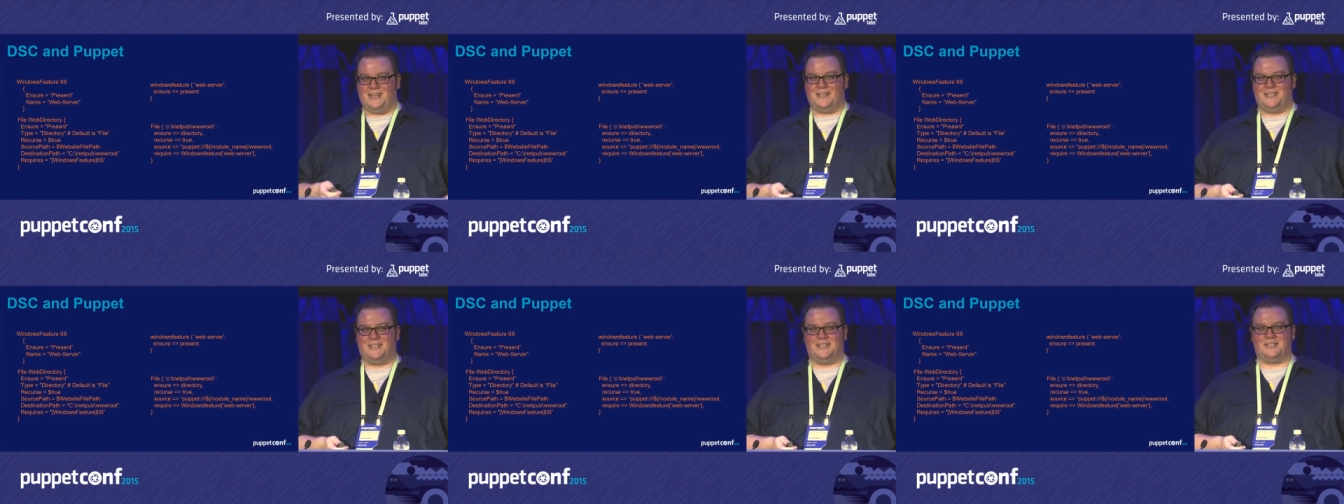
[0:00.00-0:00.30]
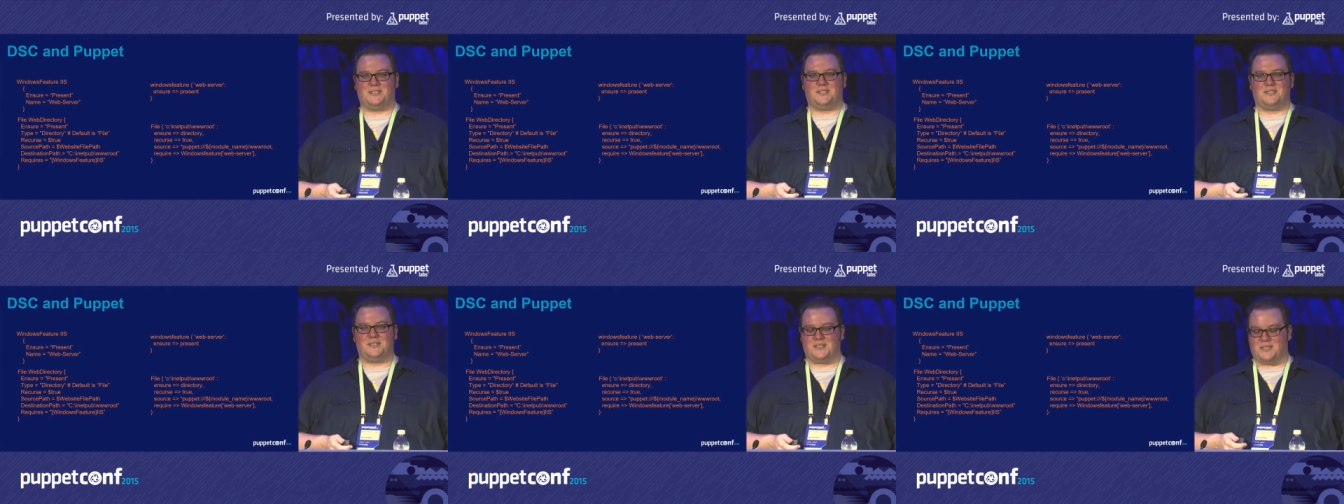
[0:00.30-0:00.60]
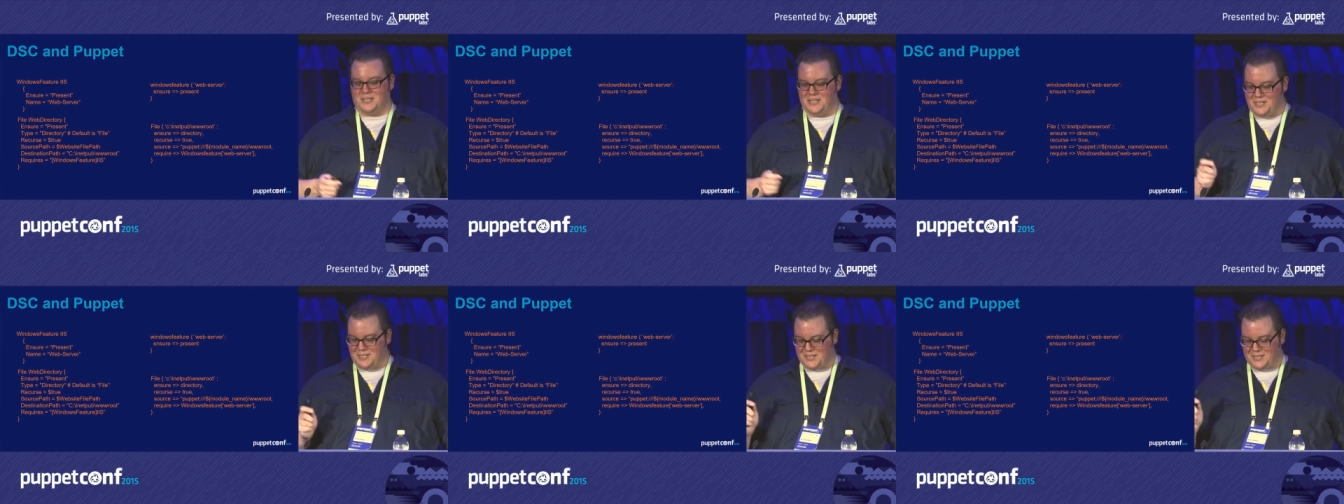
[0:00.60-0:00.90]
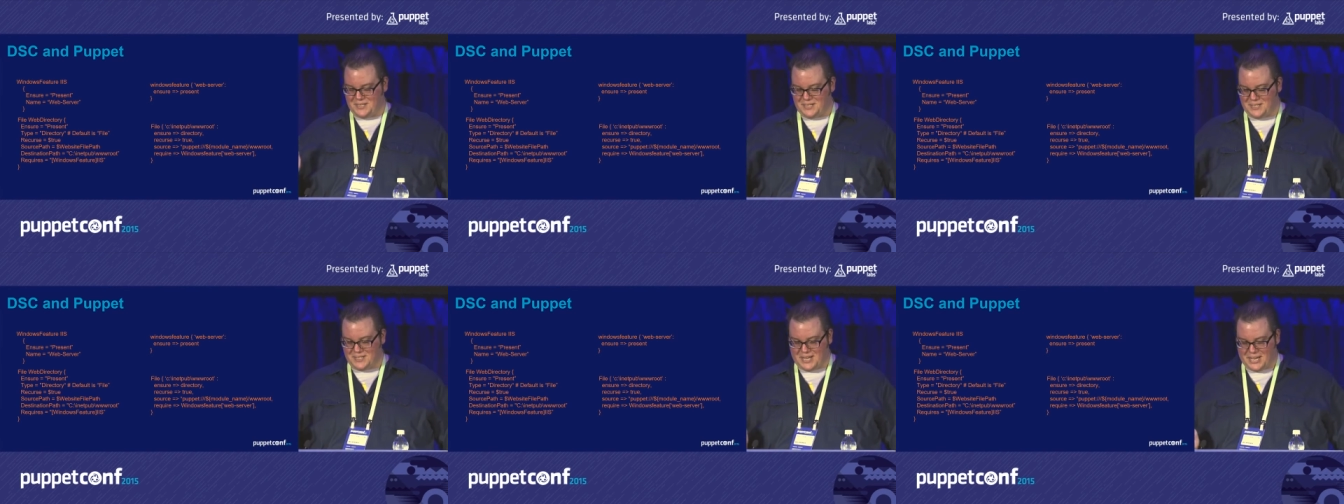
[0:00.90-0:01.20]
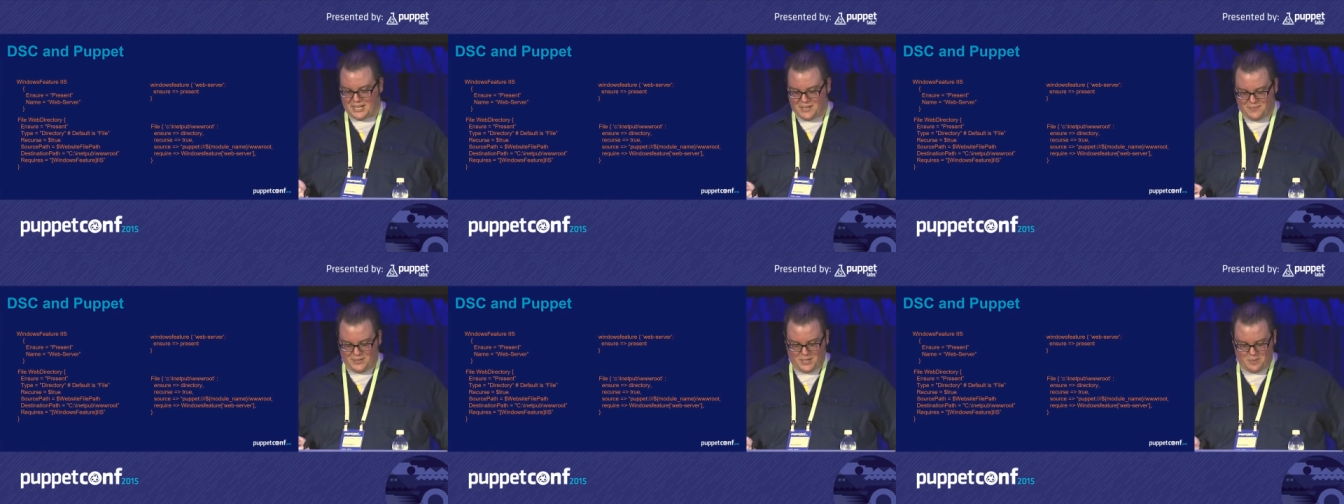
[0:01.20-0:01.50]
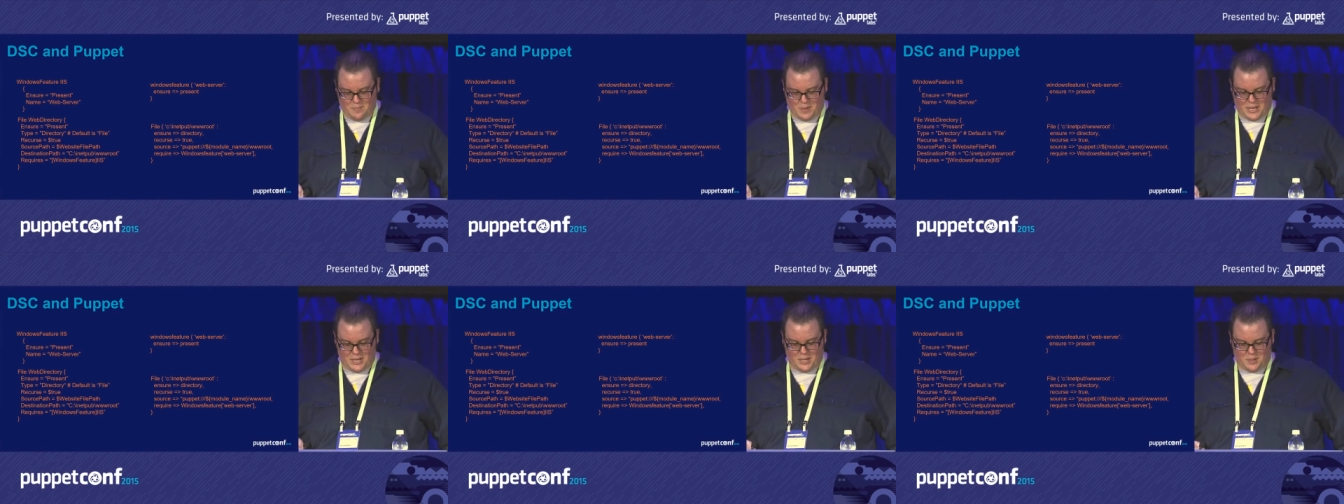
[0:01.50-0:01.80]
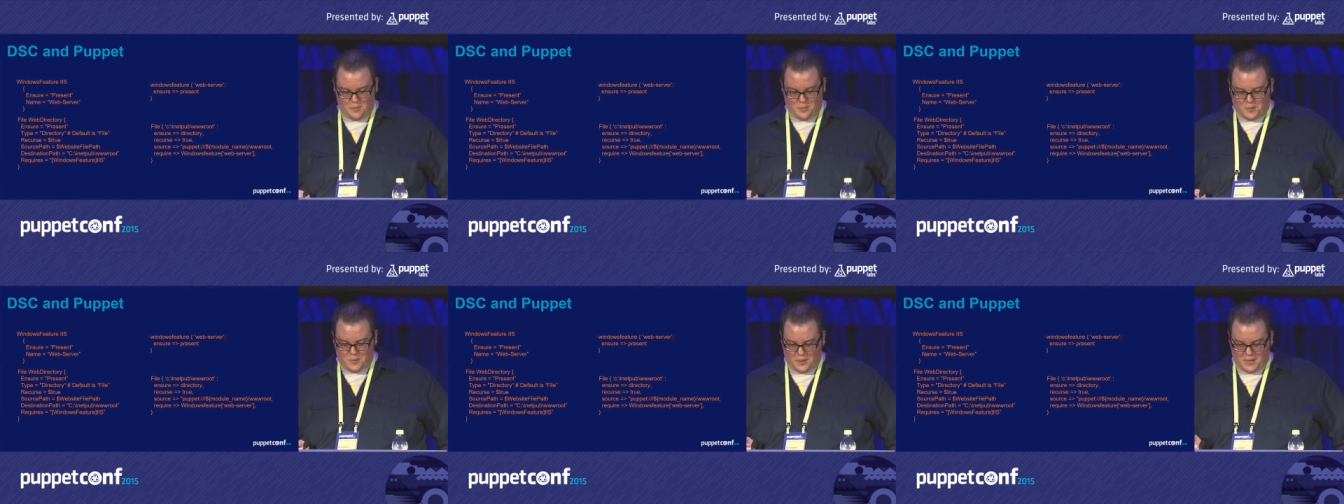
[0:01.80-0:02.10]
this is, is it's kind of a
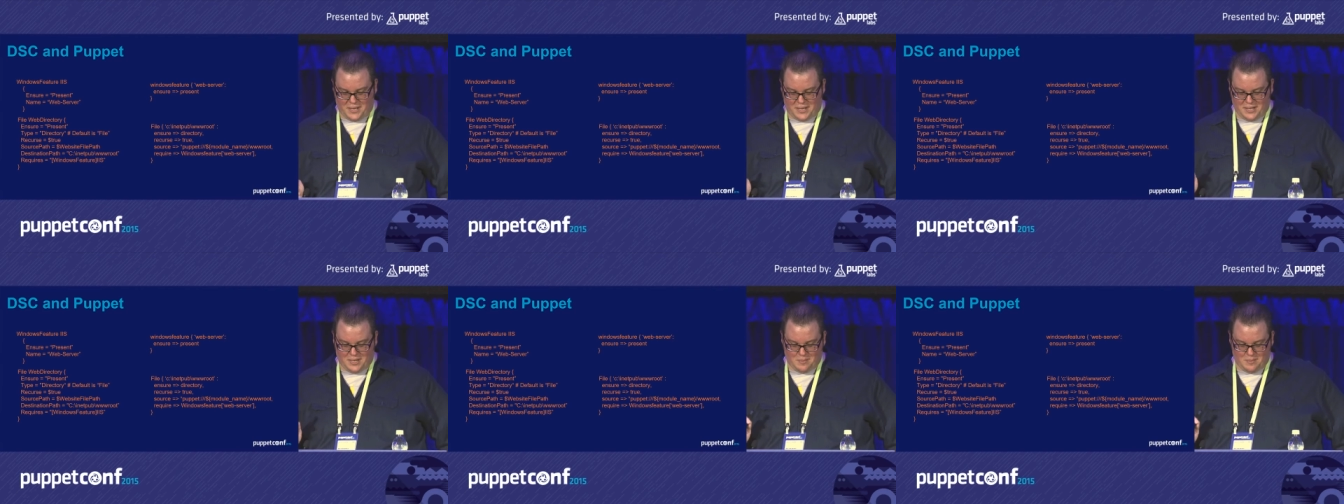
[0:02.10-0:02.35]
debated point